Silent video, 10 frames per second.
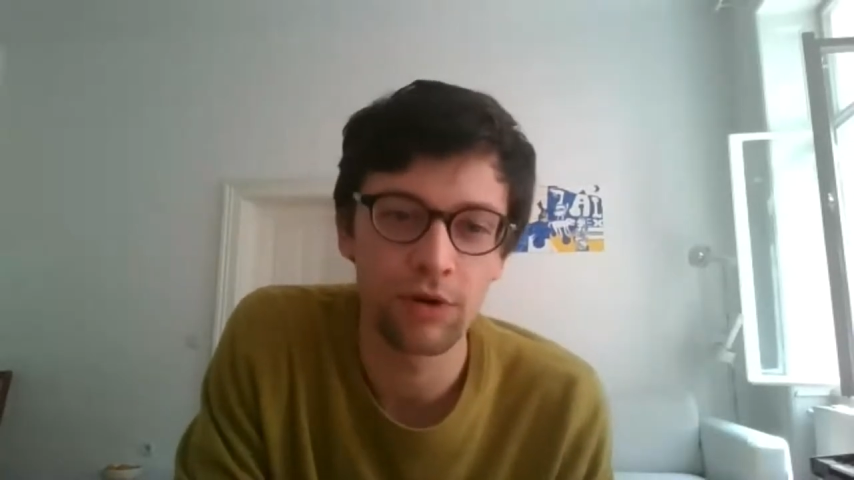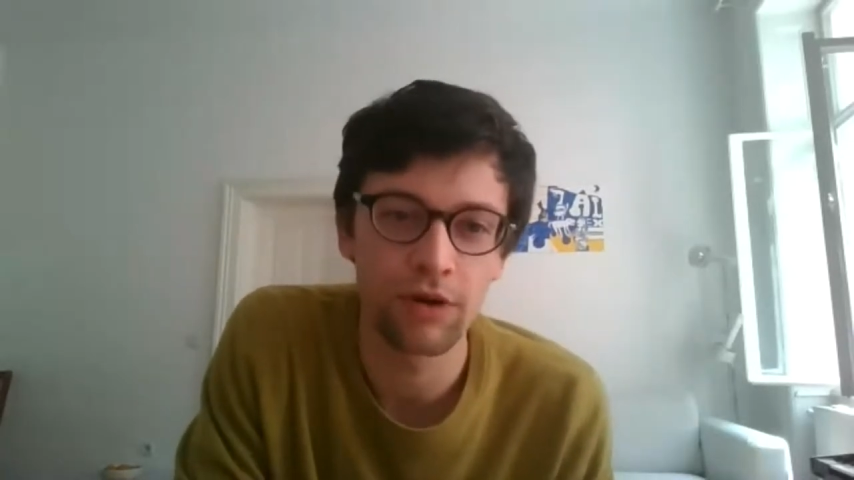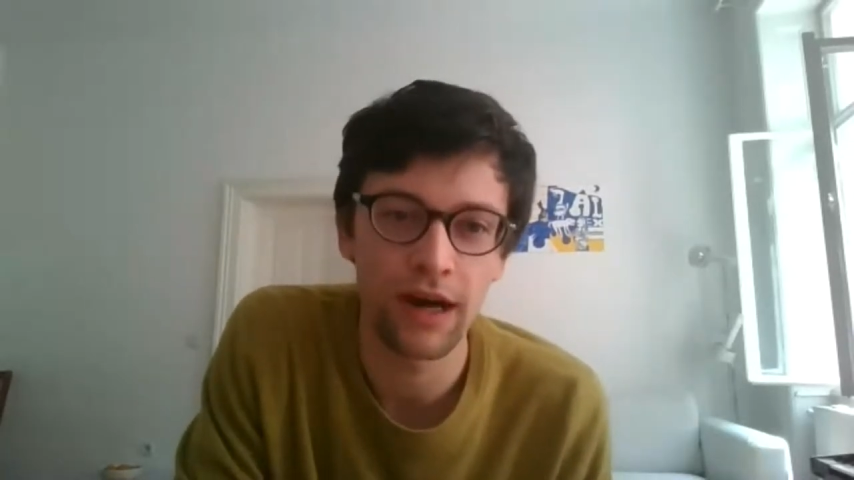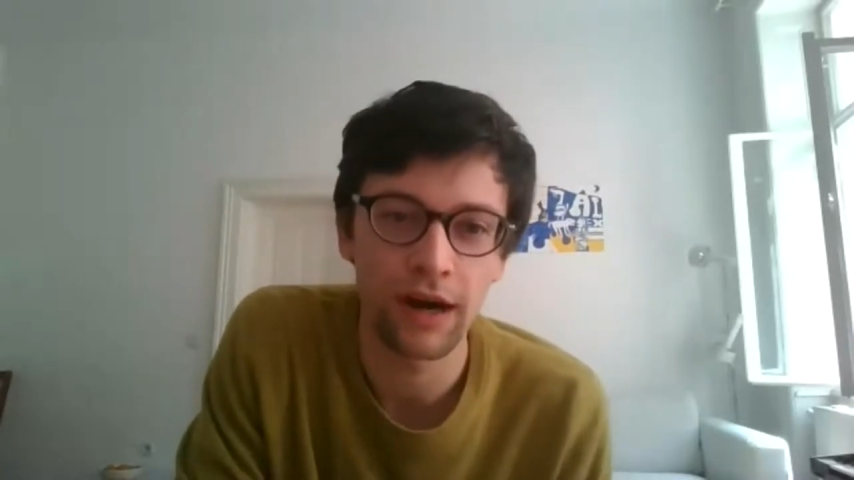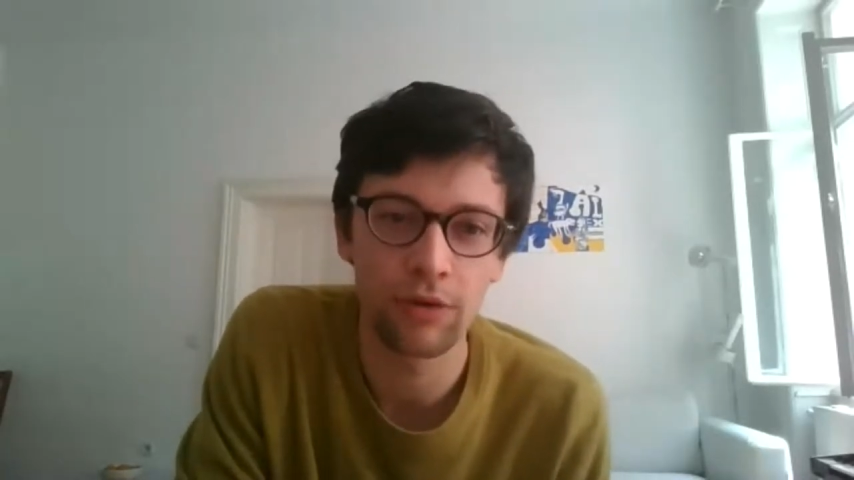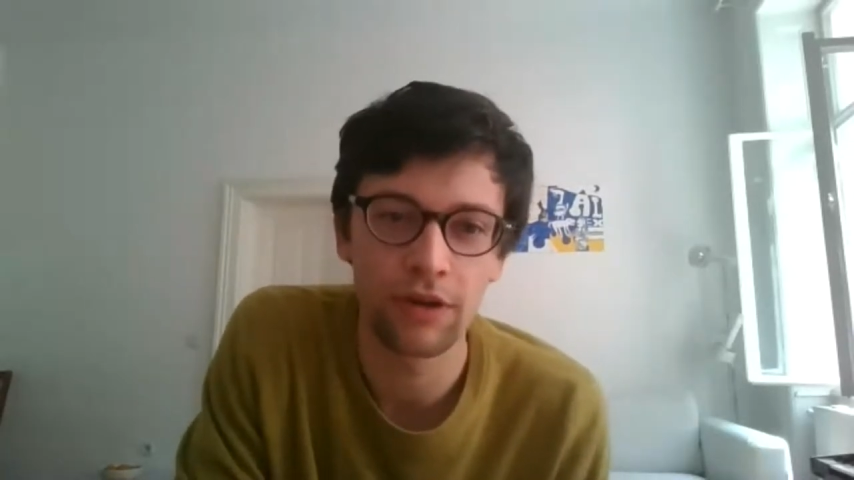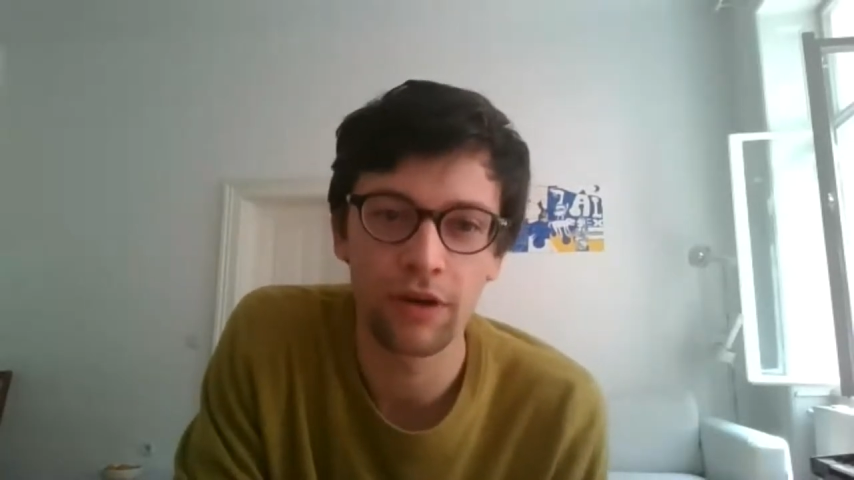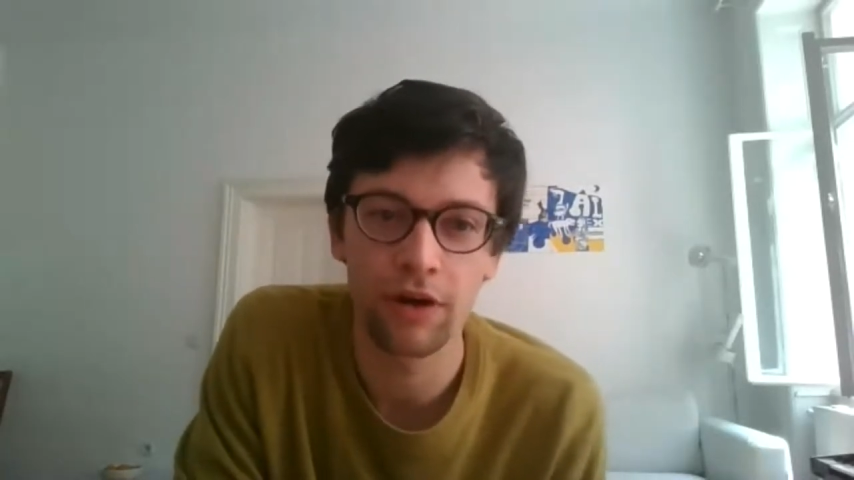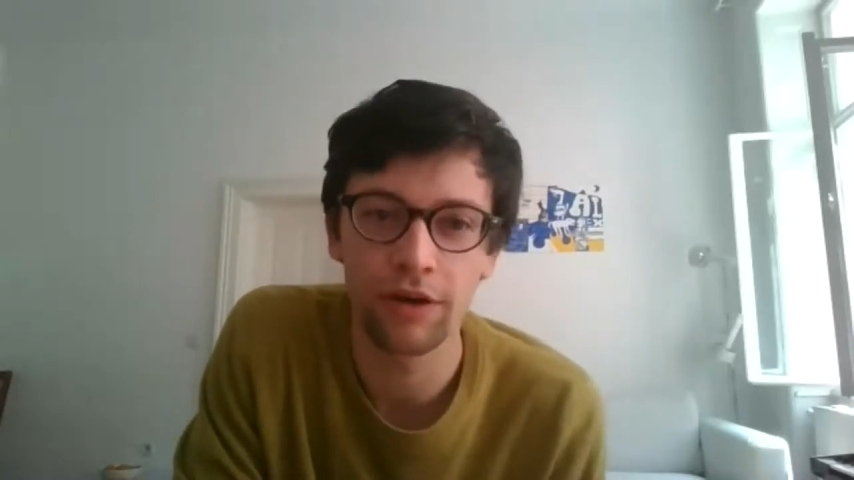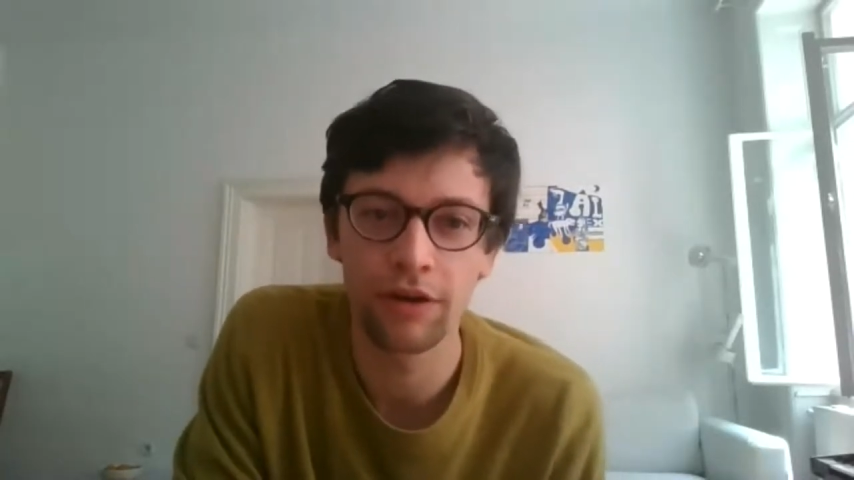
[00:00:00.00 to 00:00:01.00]
how we
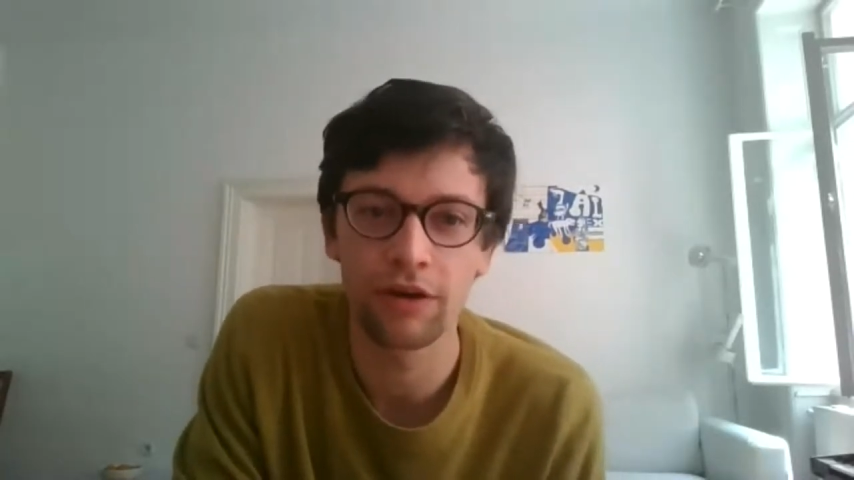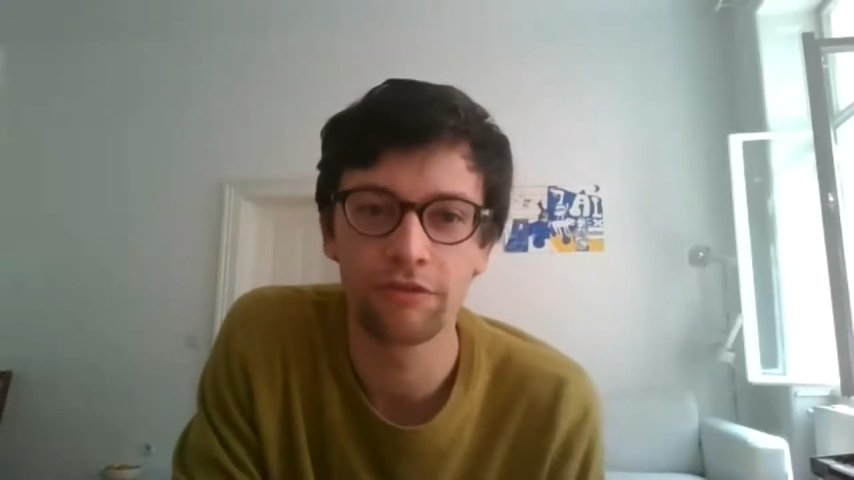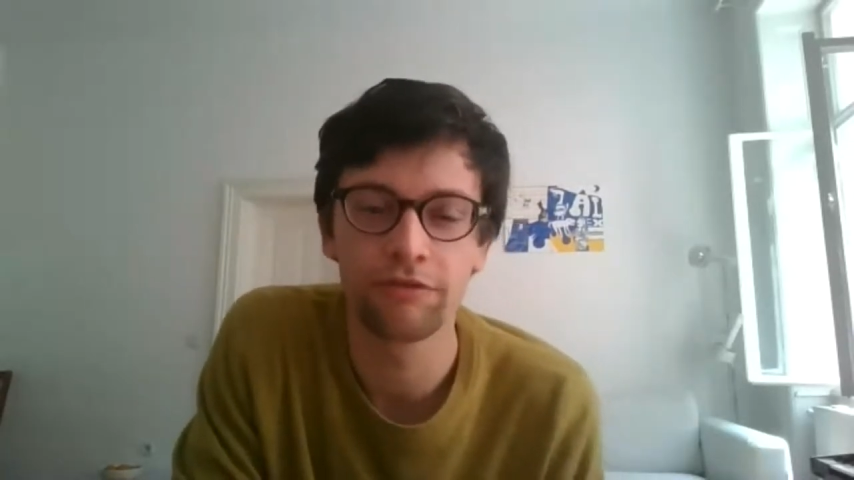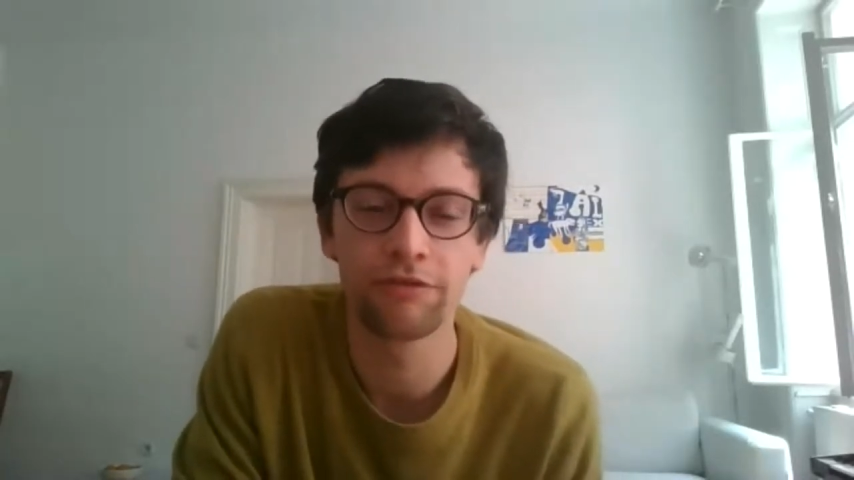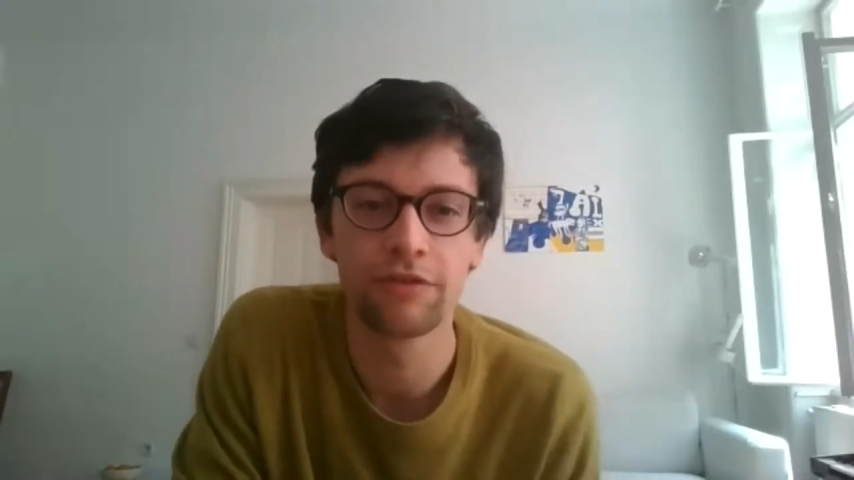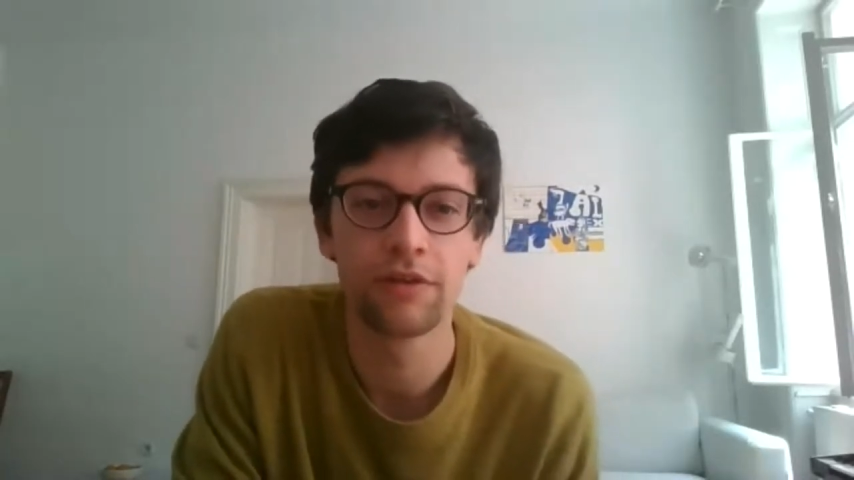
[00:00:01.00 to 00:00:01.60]
thought of